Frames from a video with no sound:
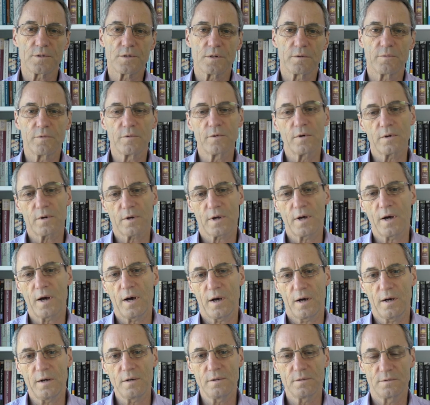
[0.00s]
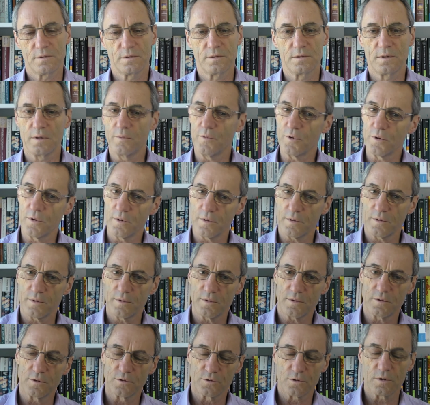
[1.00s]
So we've got a car and we've got
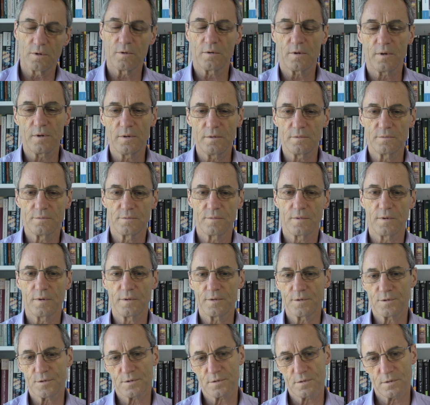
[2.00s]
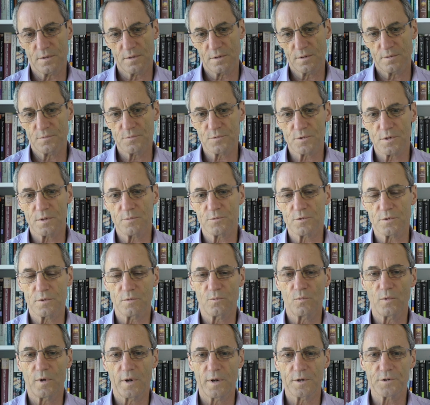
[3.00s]
the controller, and there's some sort
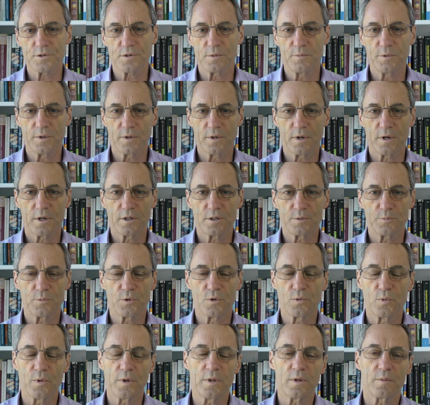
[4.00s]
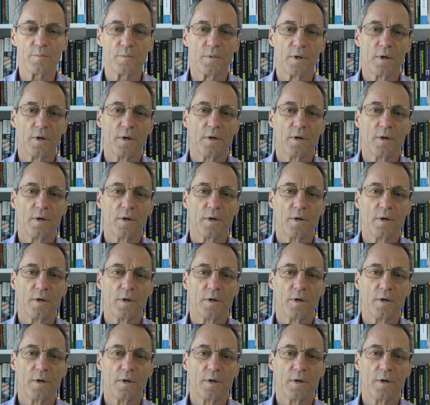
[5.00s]
of wireless communication between them.